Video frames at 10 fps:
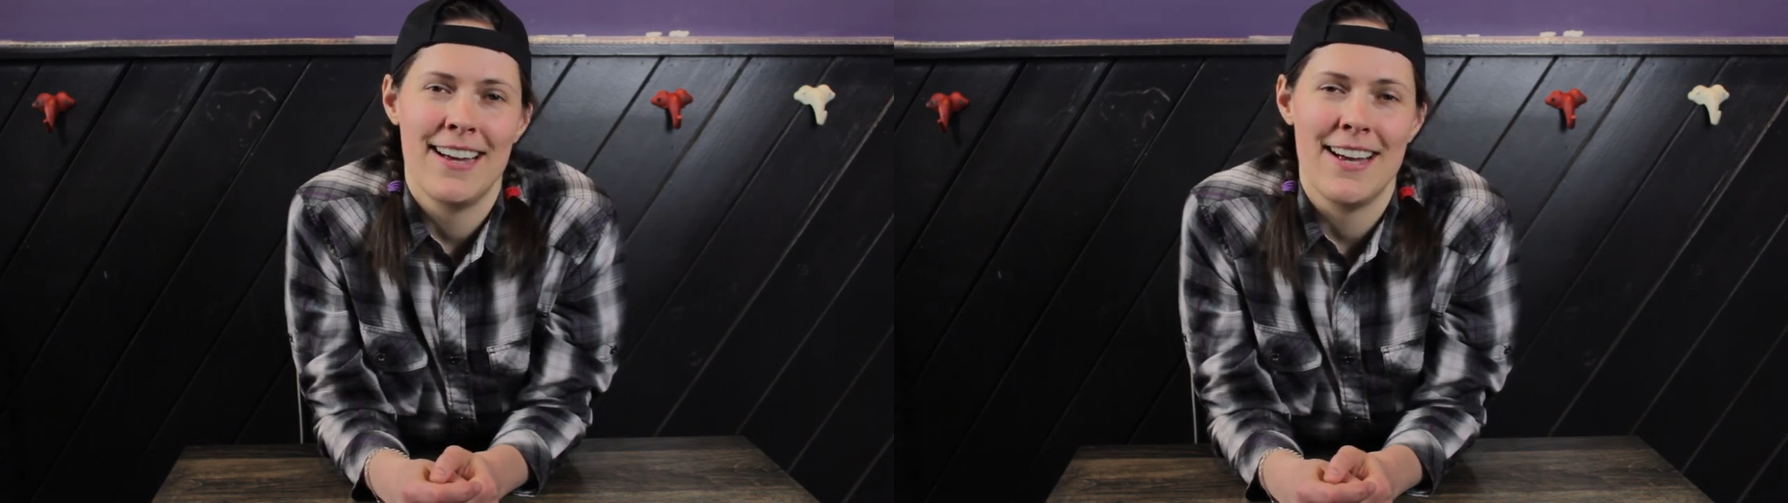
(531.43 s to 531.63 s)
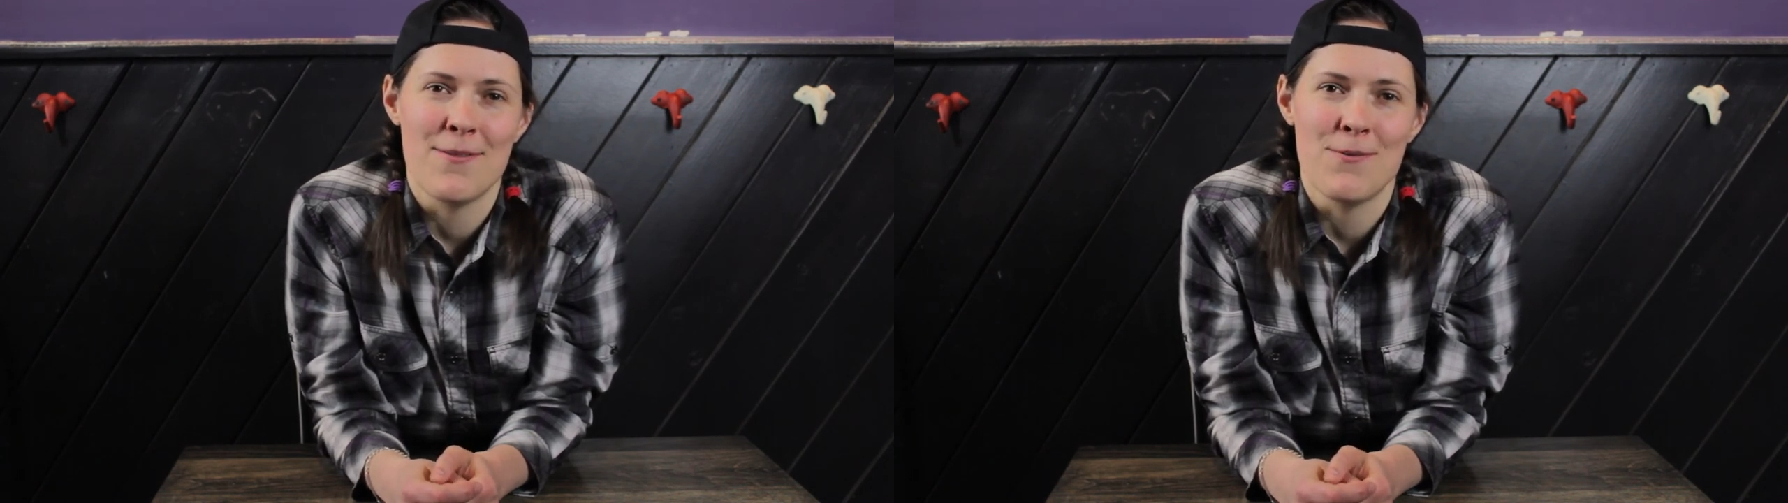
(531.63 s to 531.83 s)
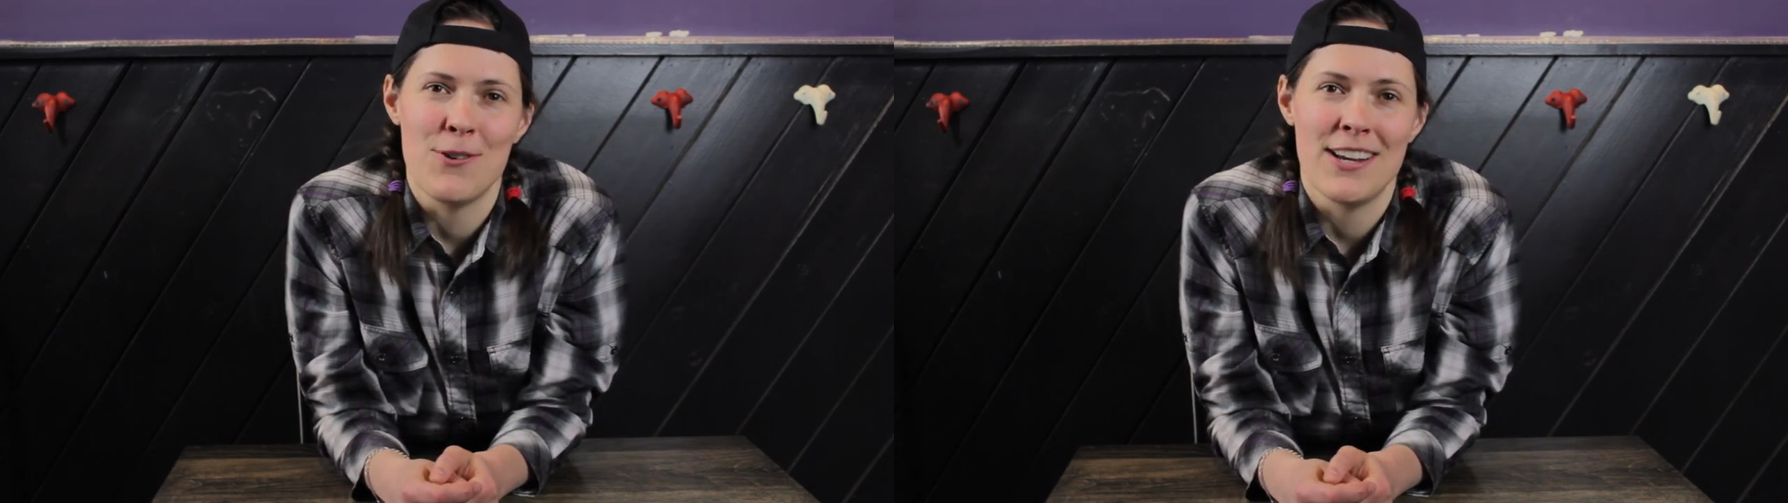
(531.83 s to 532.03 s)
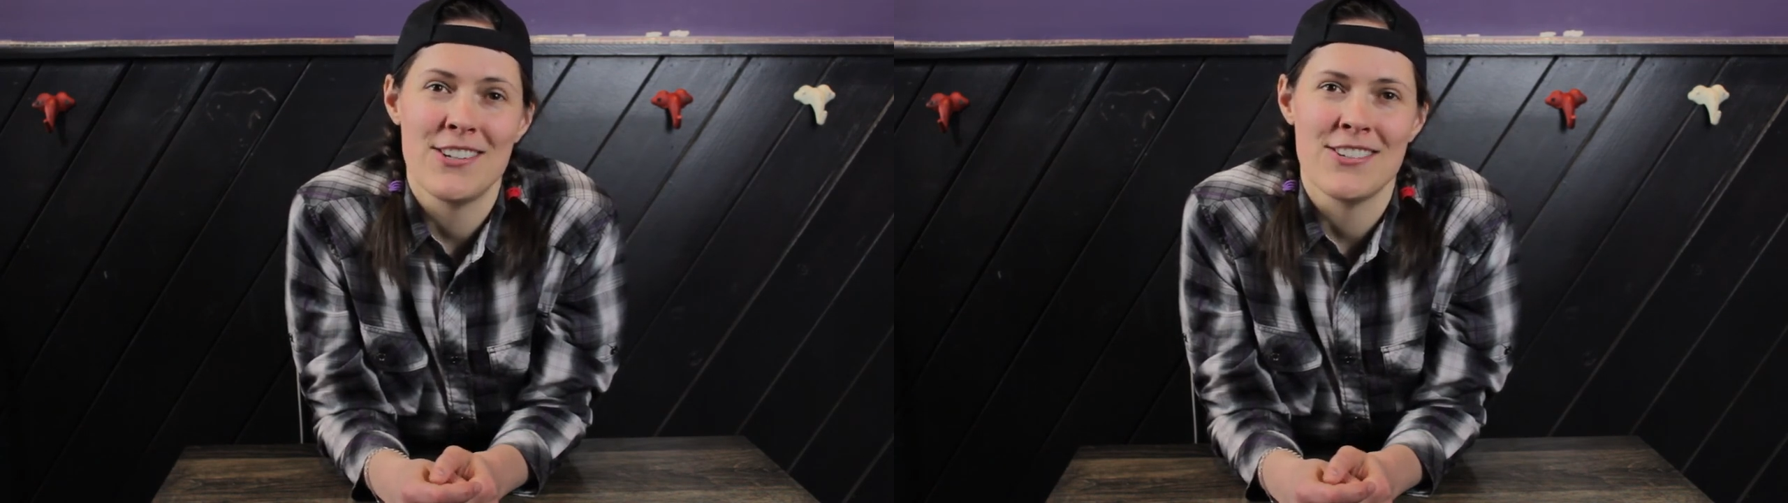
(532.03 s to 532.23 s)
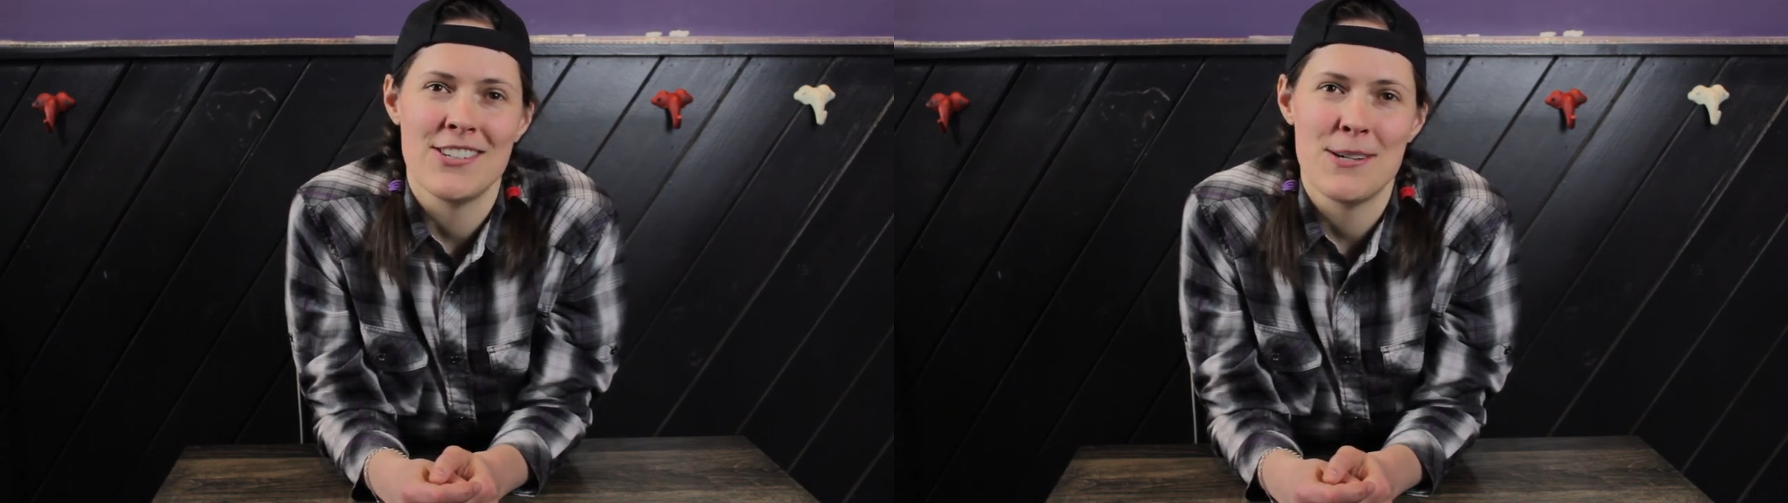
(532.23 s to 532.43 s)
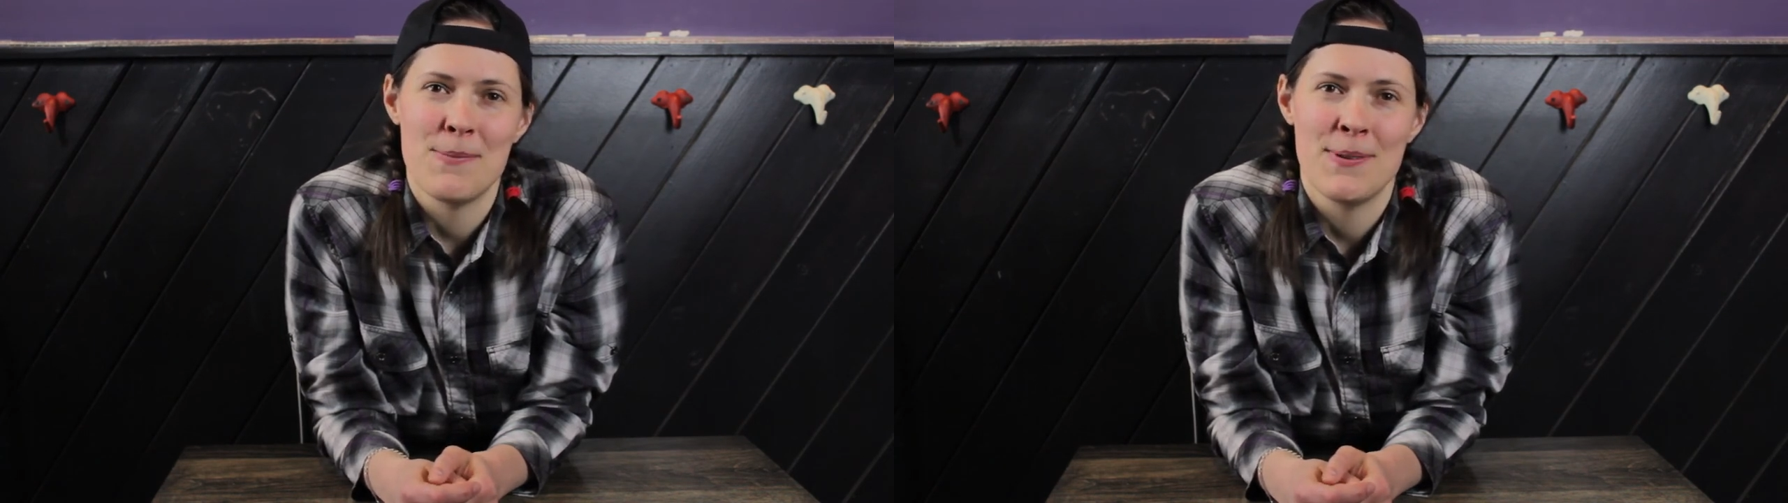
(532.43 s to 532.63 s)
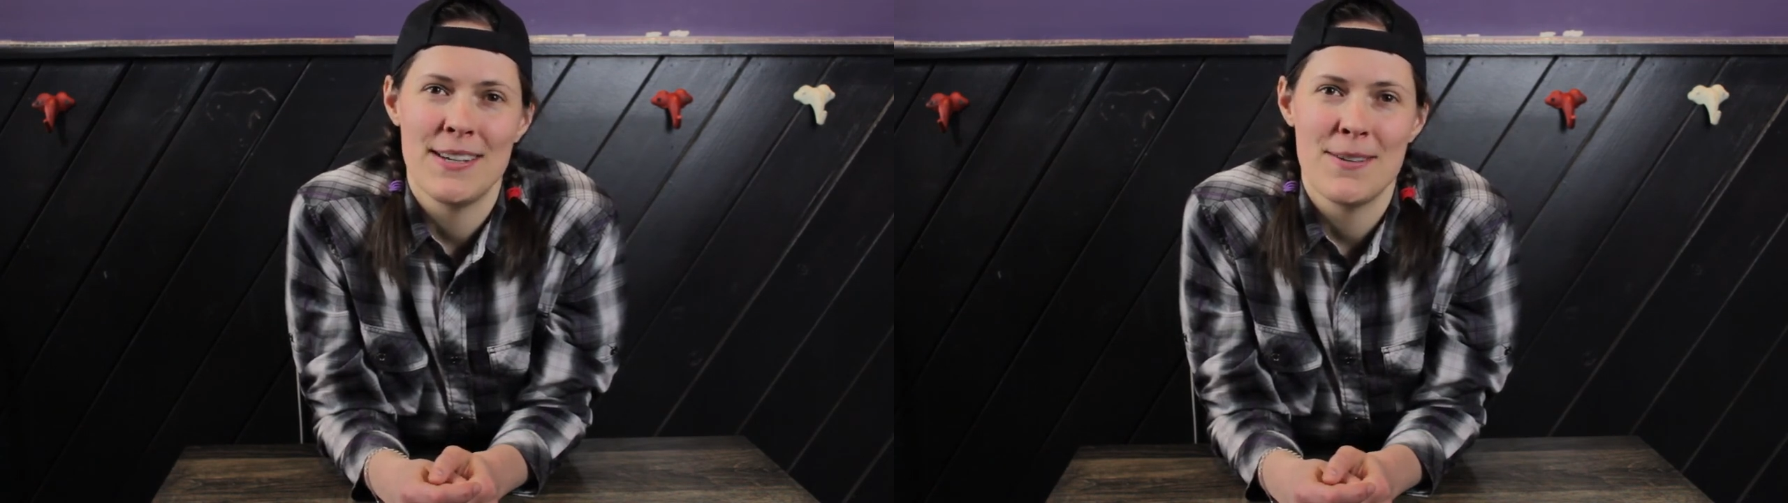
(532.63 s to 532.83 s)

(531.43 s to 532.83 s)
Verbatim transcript: um, relationship